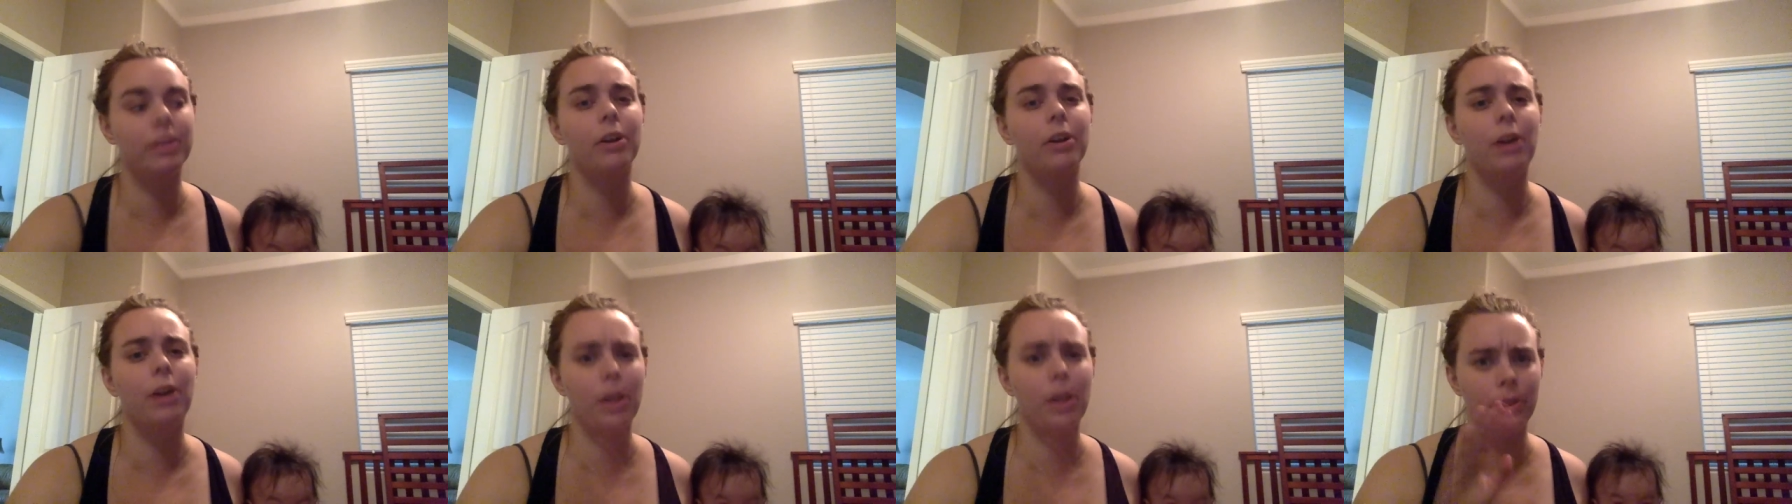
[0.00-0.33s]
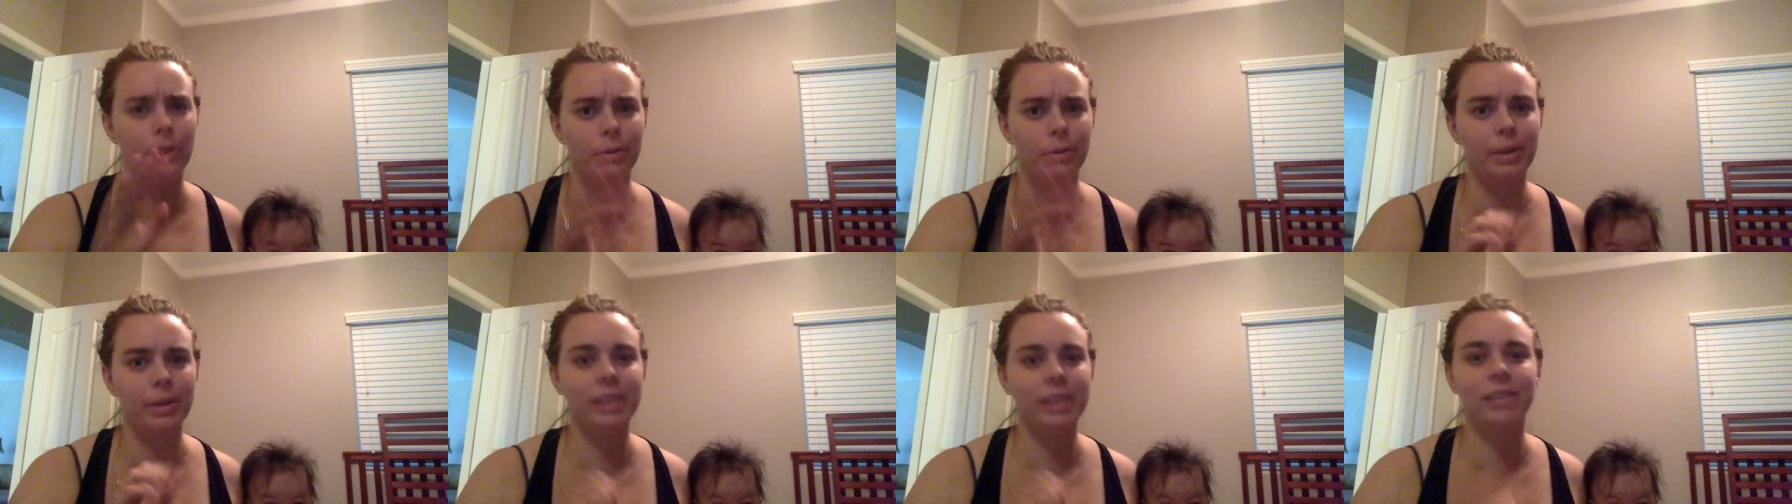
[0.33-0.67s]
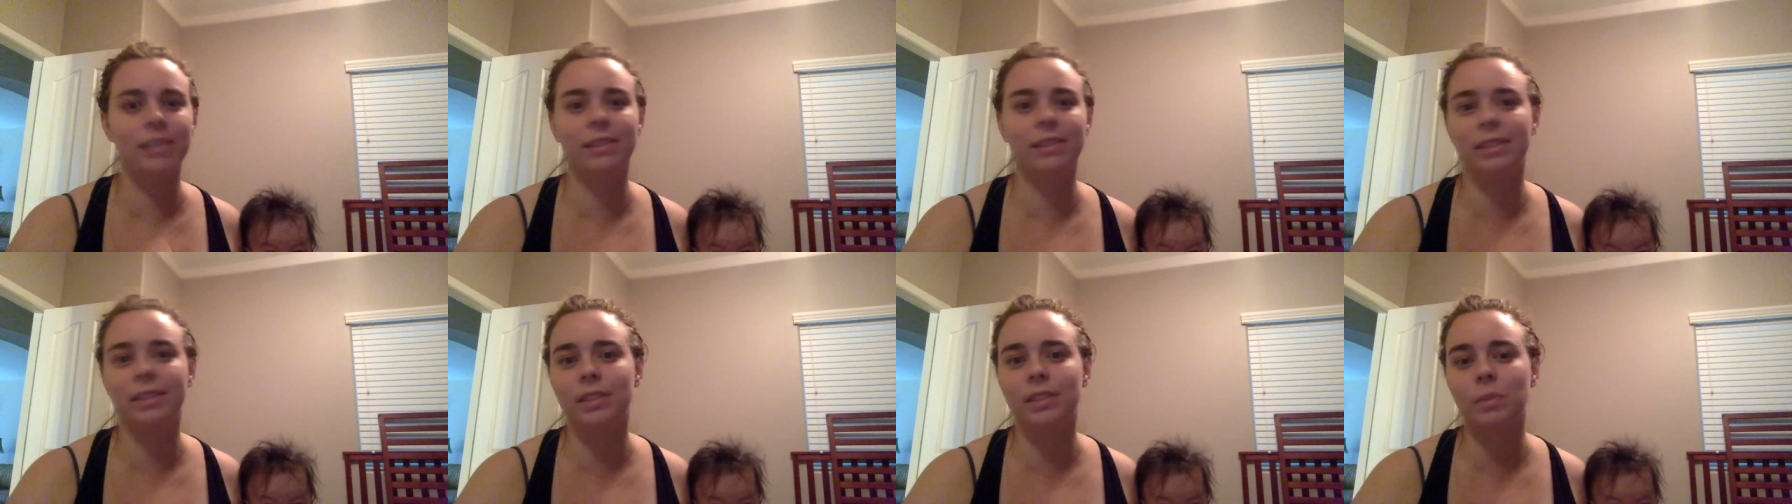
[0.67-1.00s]
There are other
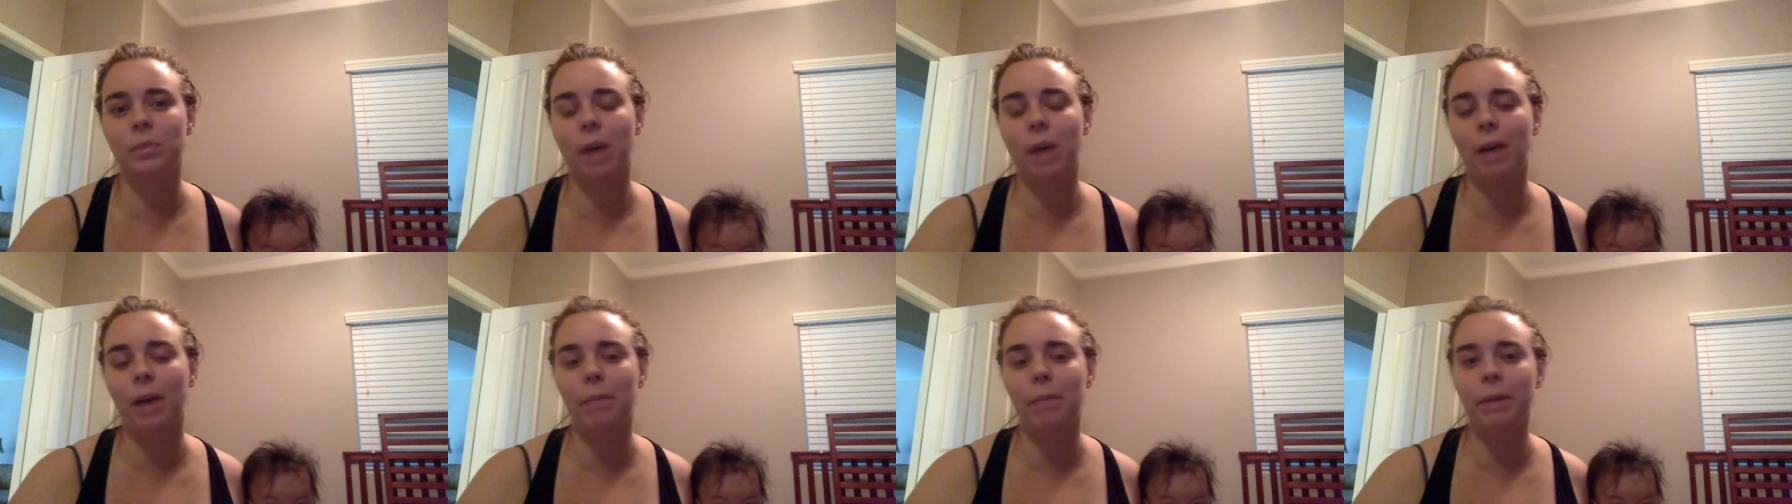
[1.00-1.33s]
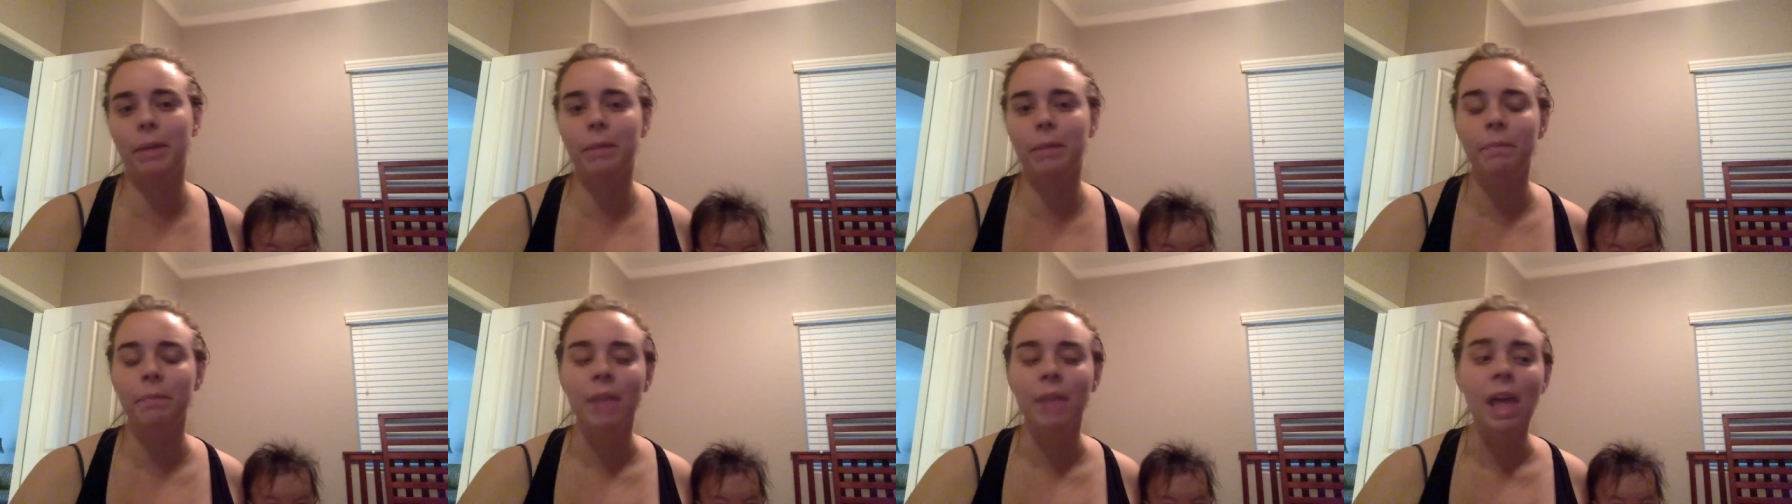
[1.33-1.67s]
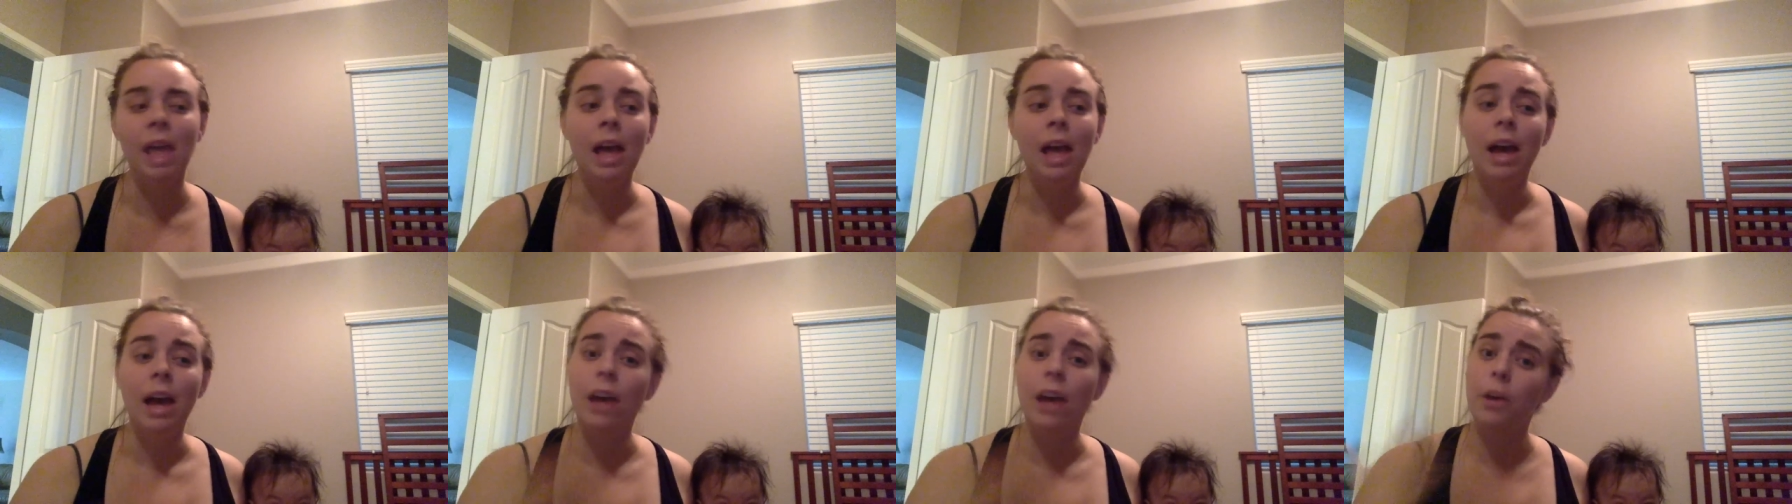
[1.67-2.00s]
reasons as well. But
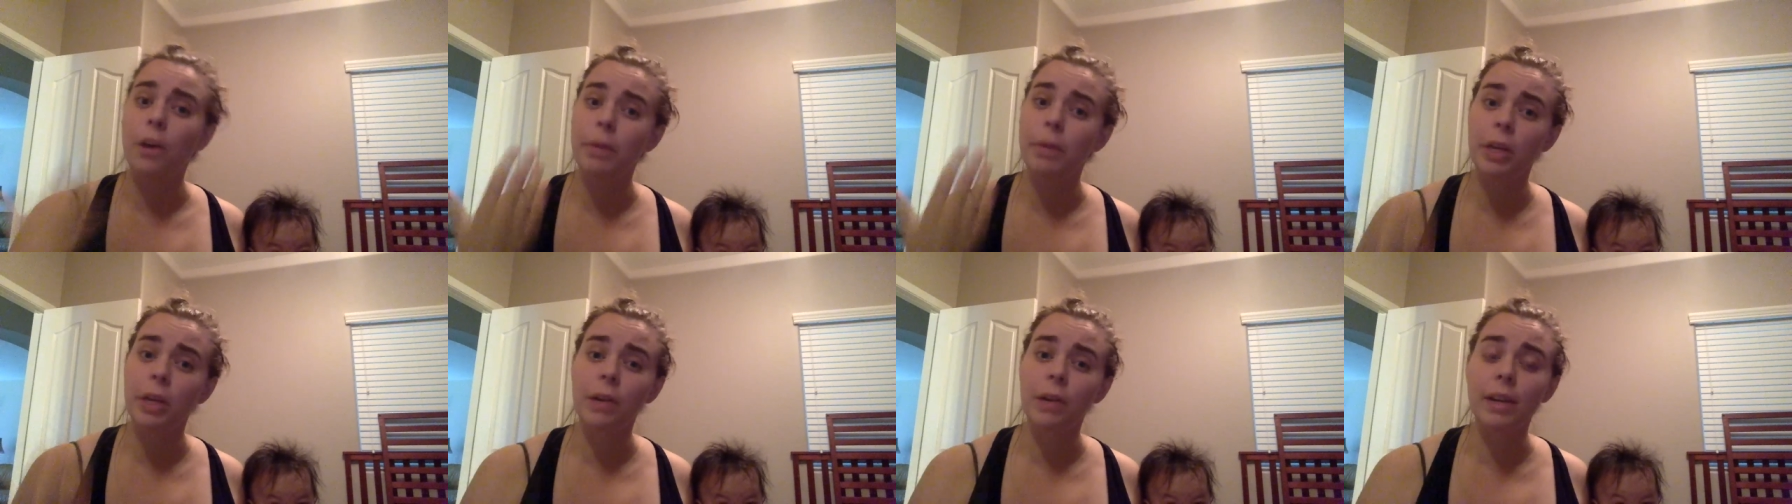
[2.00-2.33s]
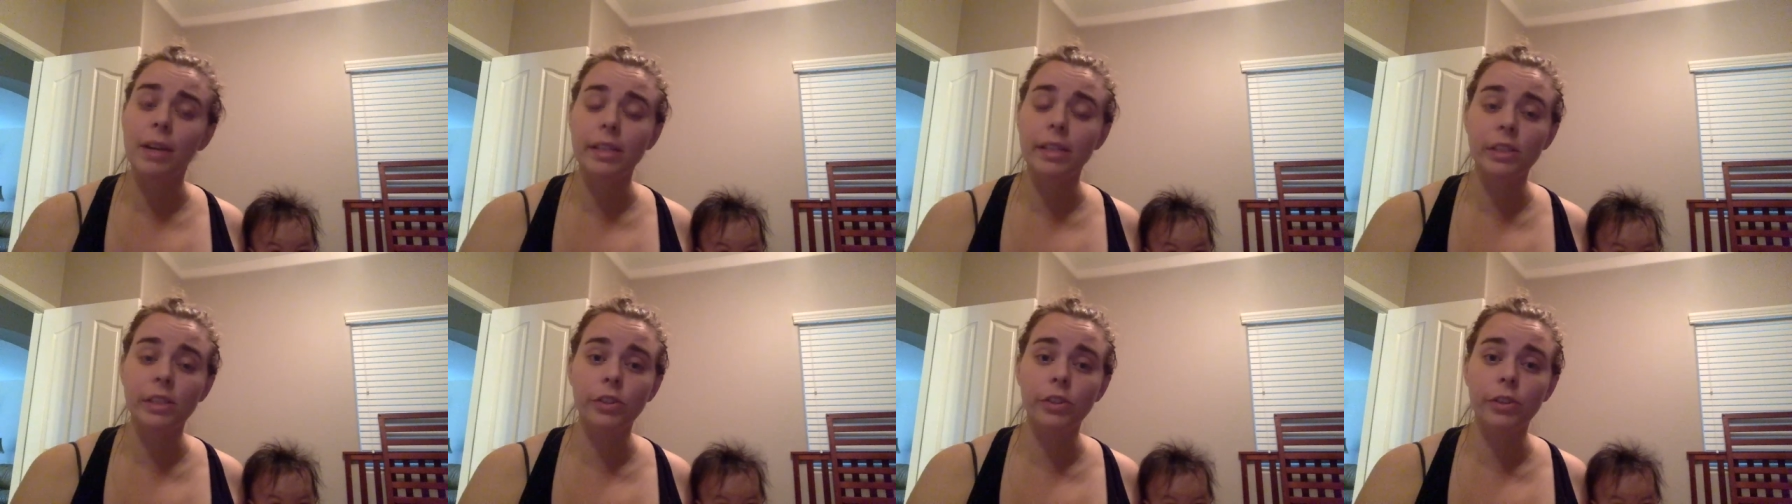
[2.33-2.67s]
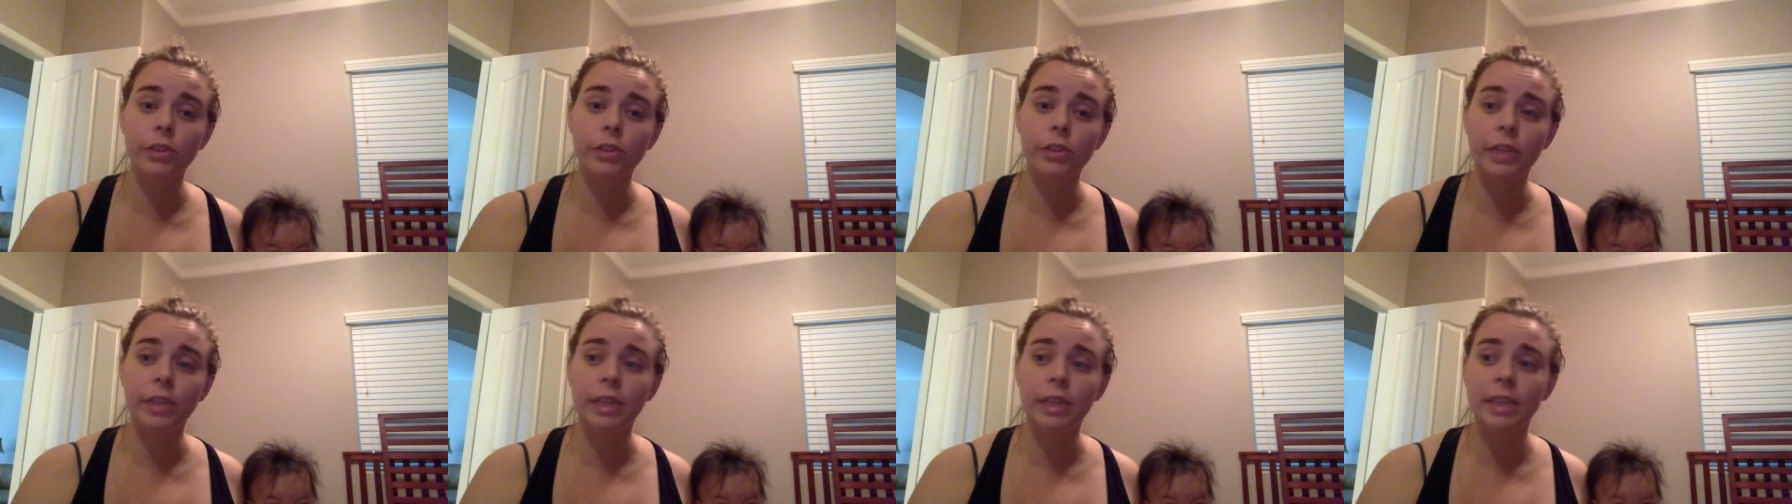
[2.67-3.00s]
I hope that you guys
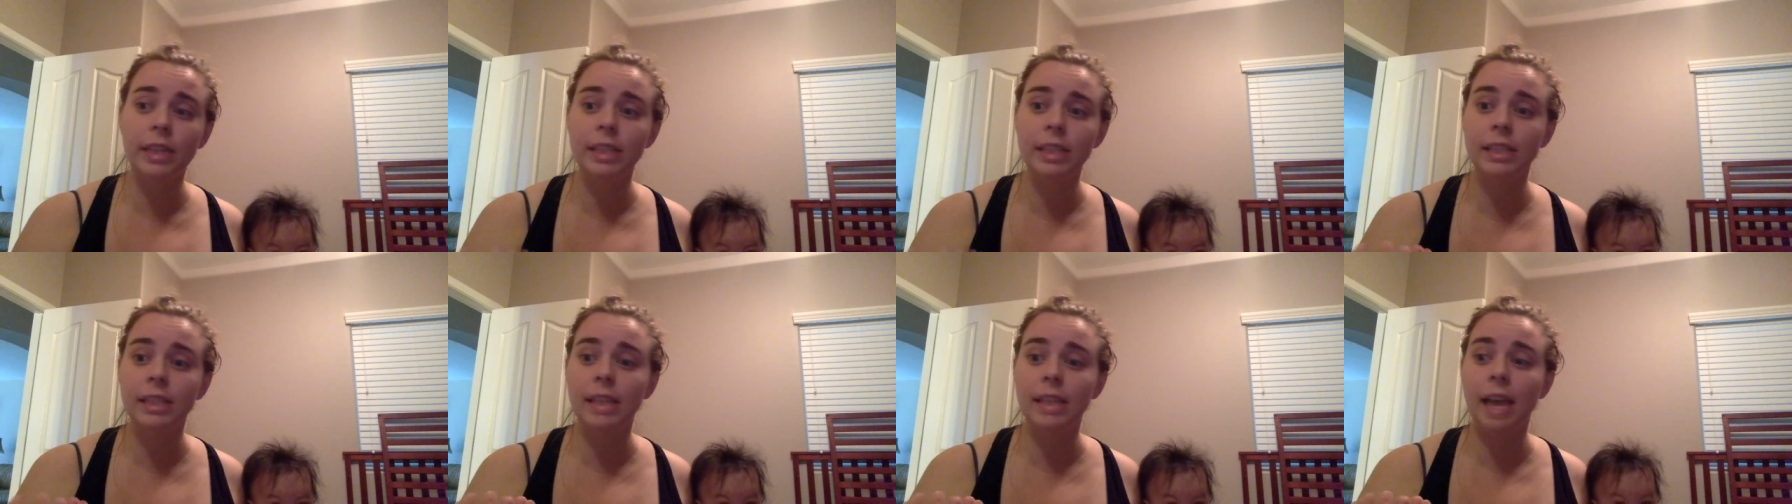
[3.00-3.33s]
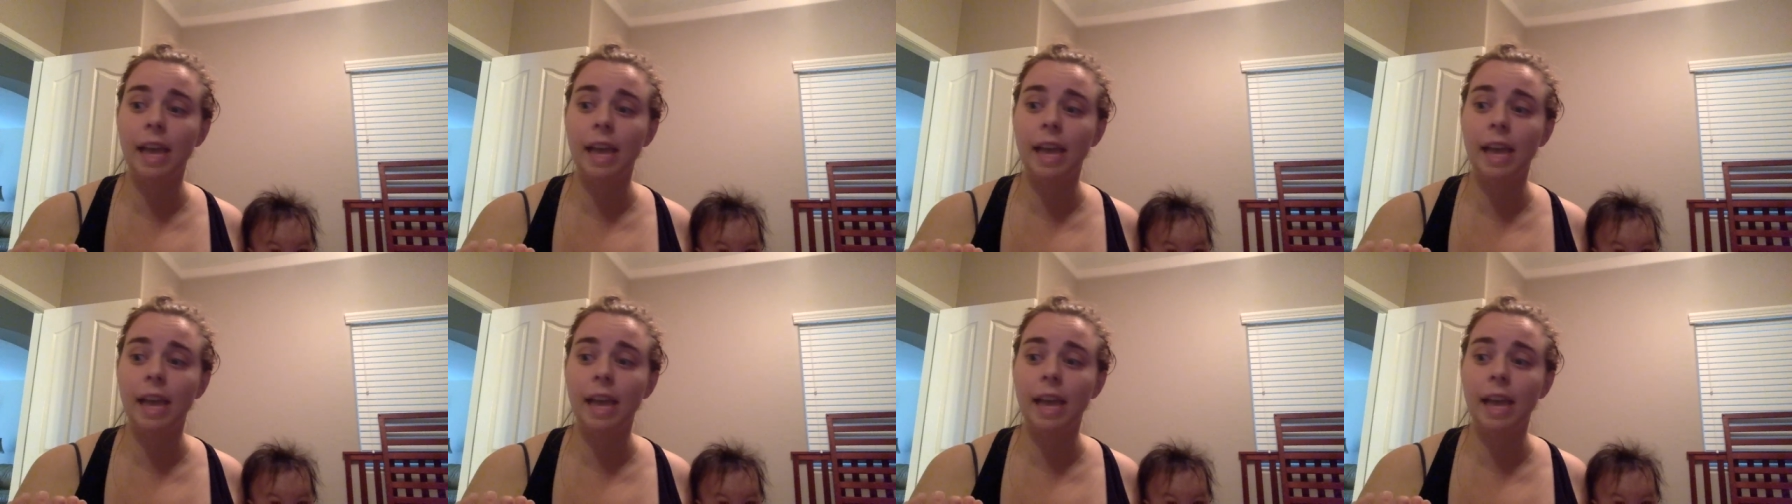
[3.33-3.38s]
enjoyed this,